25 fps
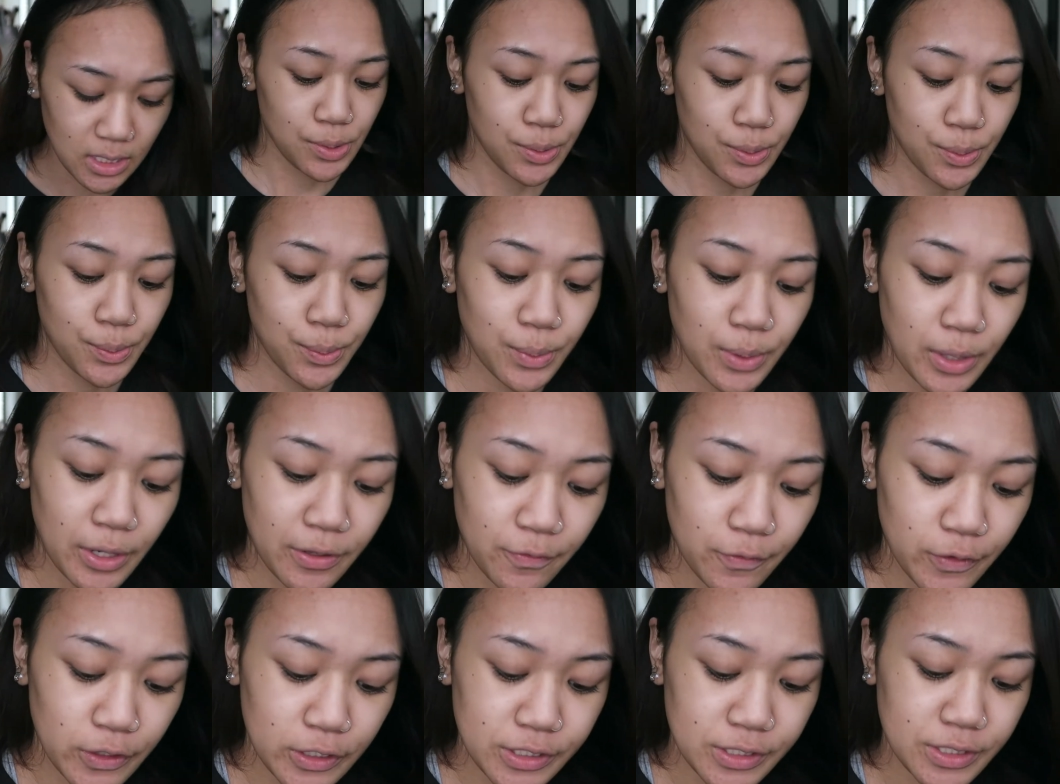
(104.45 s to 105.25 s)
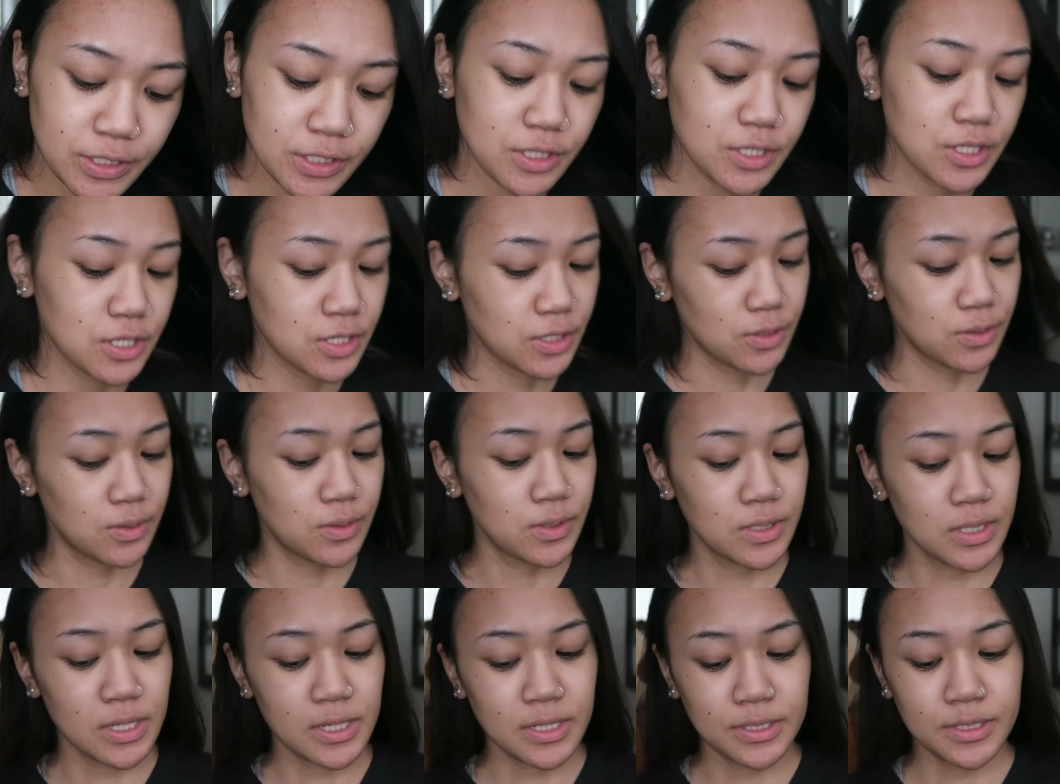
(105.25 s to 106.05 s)
So what I first like to
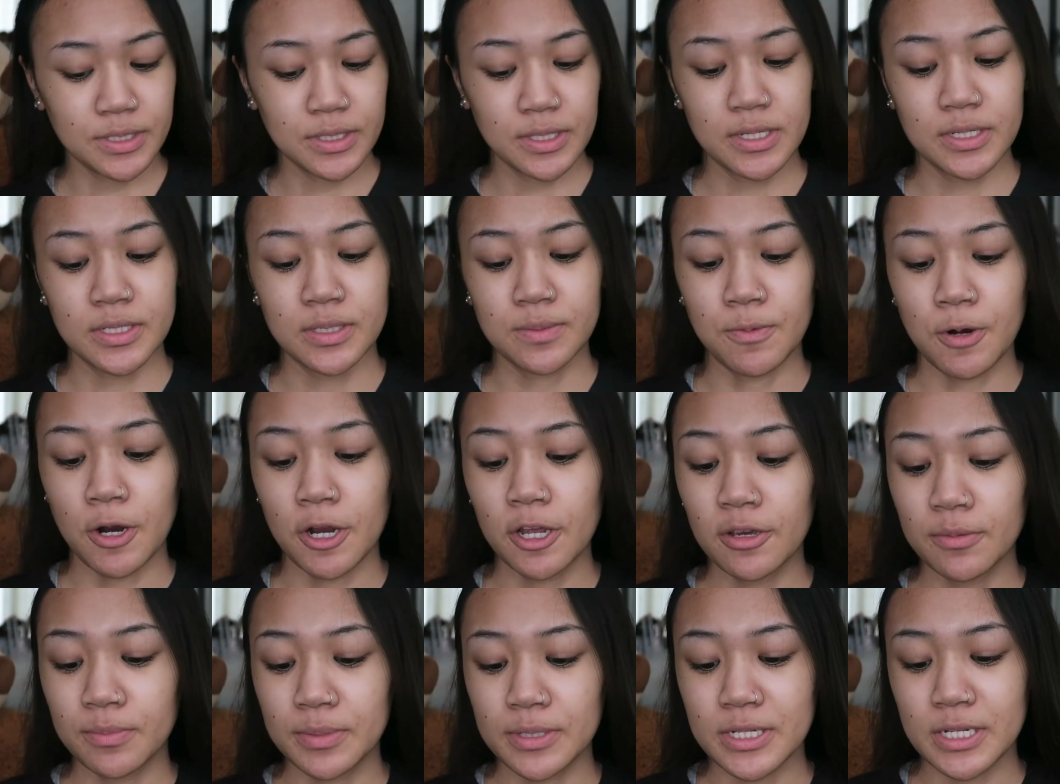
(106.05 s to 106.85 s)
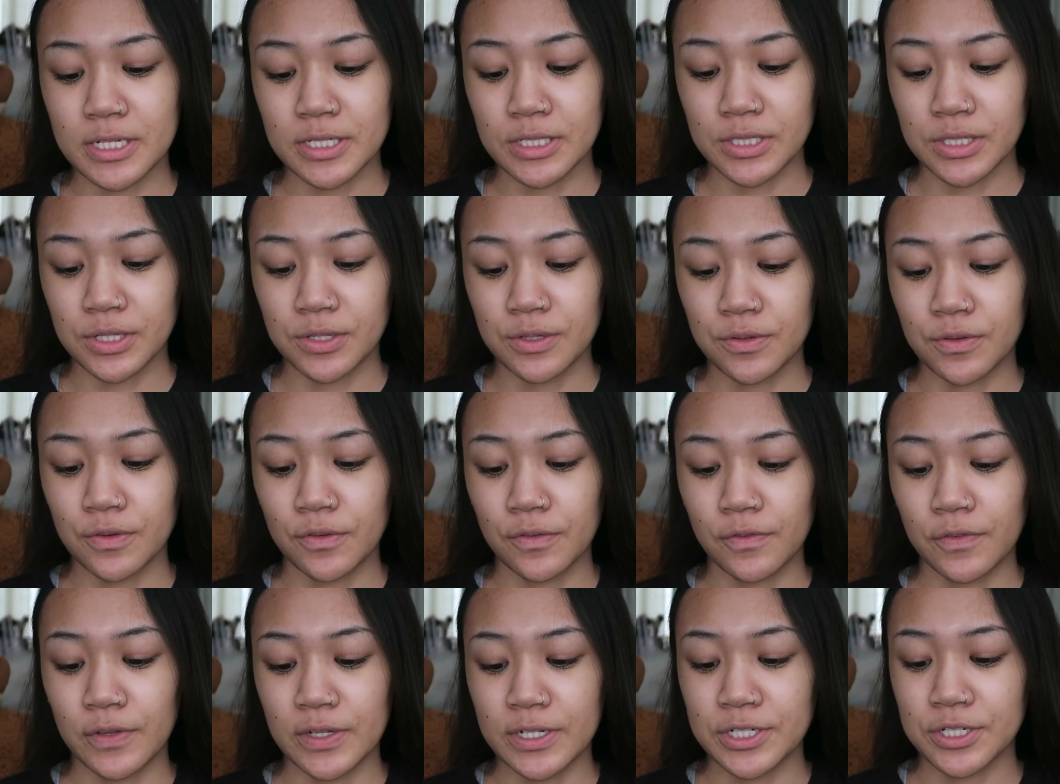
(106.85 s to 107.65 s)
use is this Mario
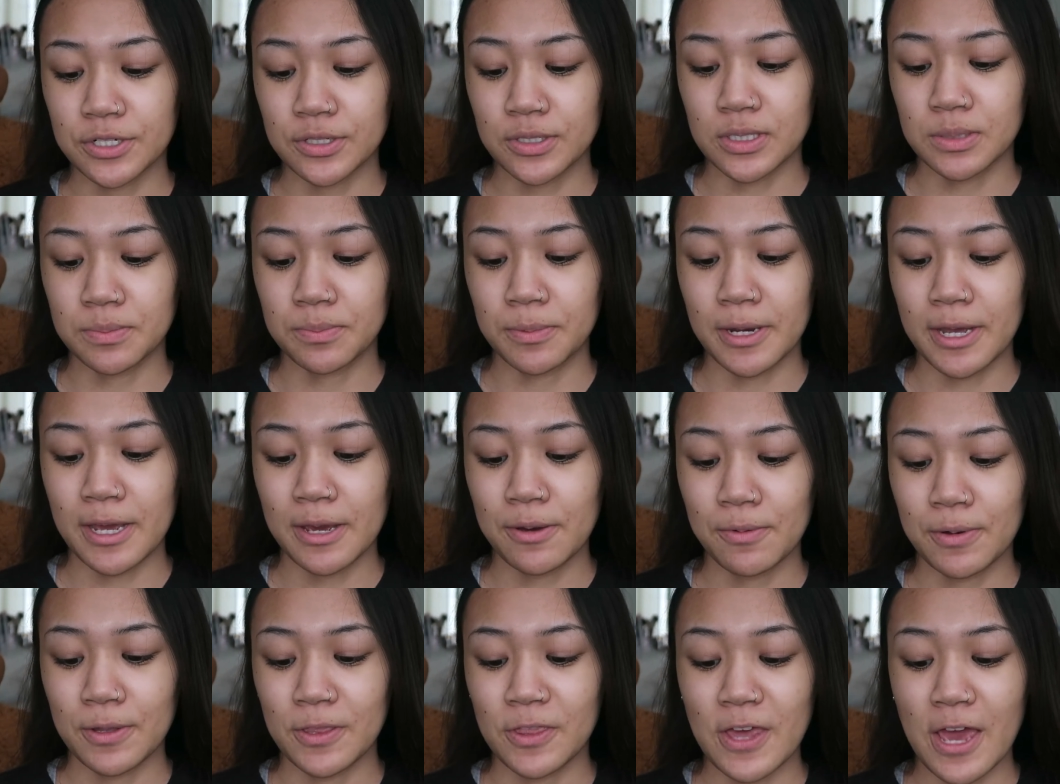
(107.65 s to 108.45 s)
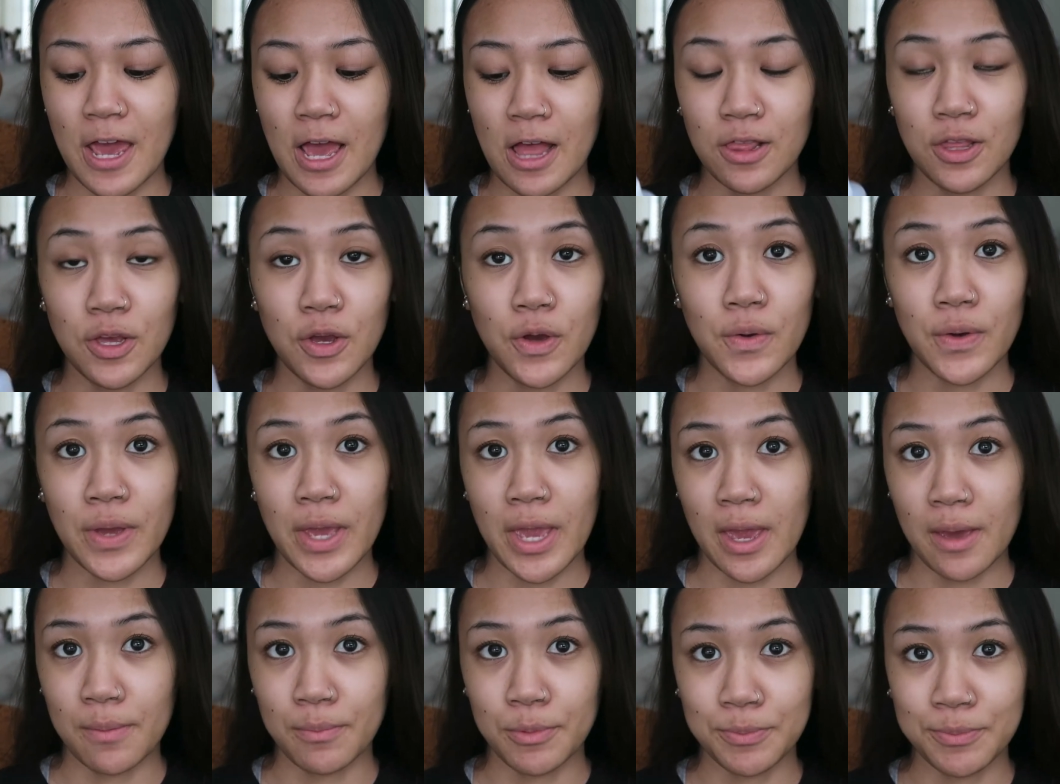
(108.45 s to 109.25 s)
Badescu facial spray with aloe,
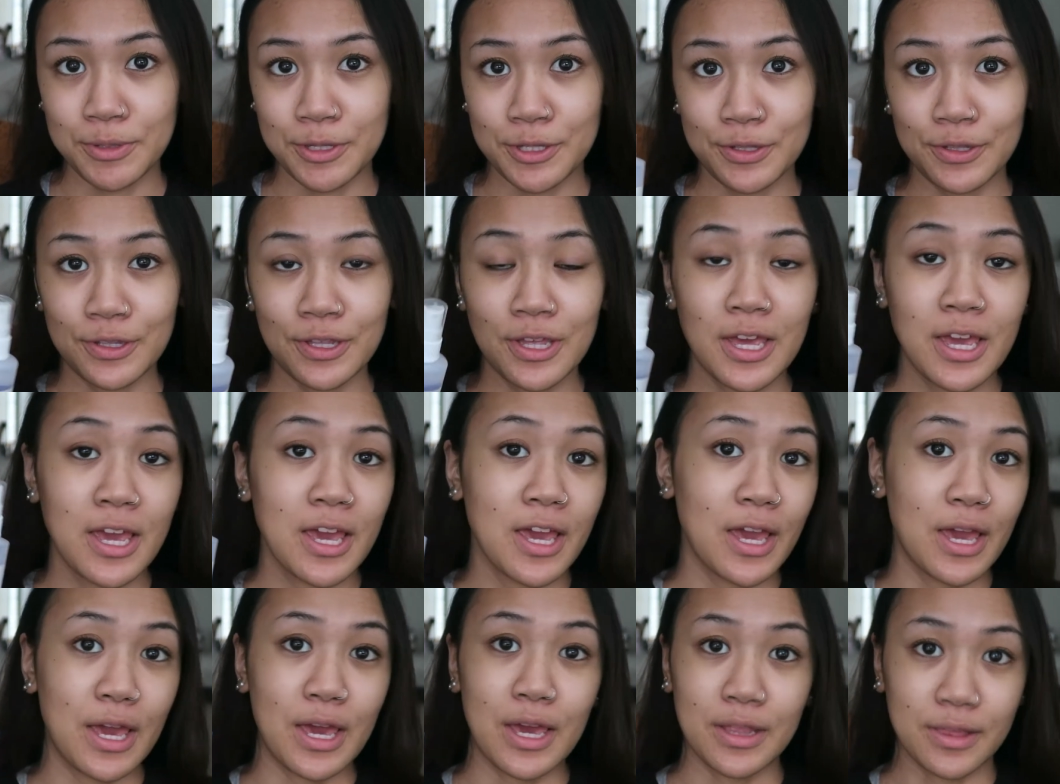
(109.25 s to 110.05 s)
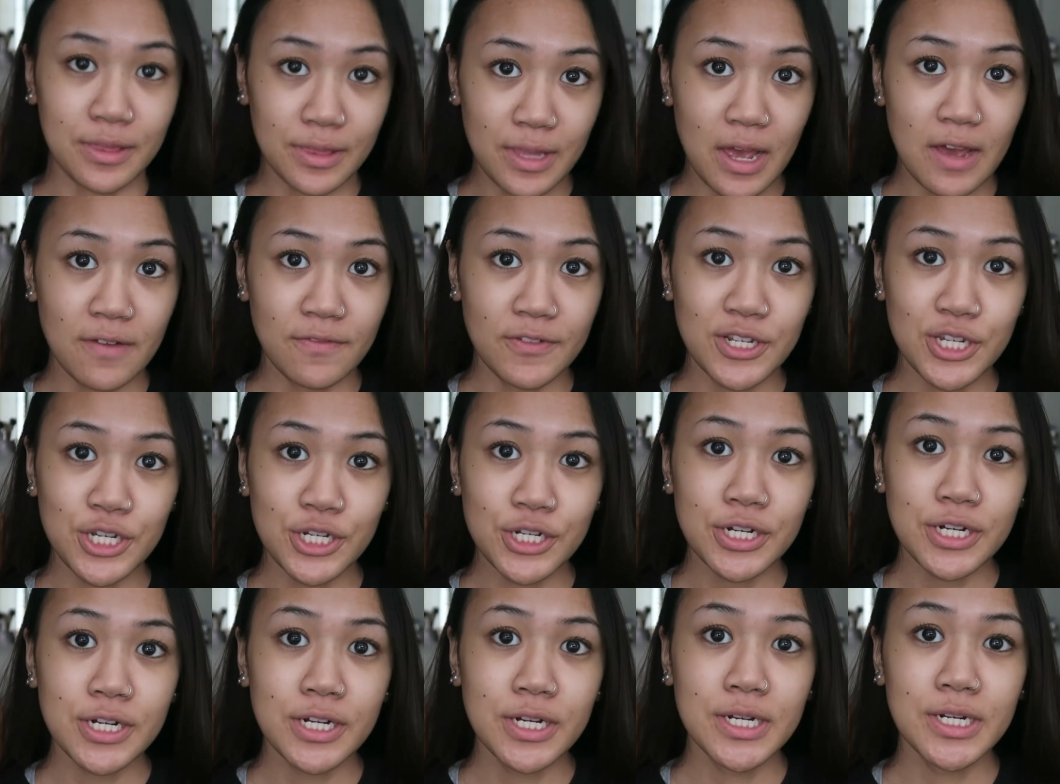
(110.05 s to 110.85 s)
chamomile, and
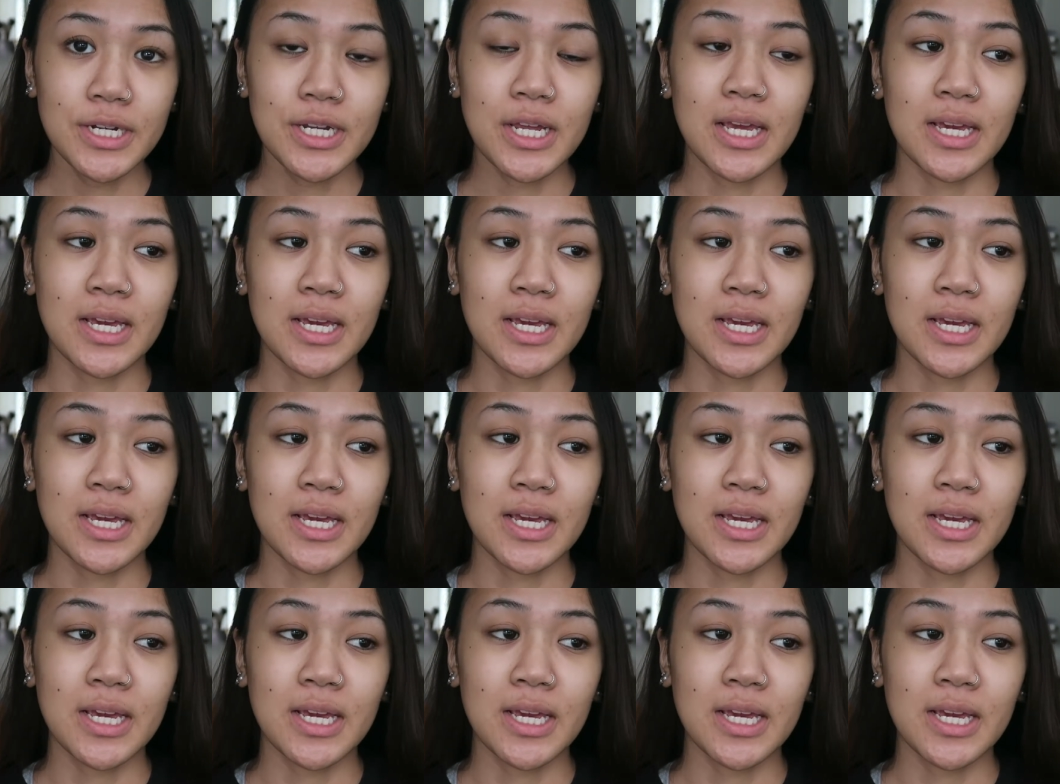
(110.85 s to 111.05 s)
lavender.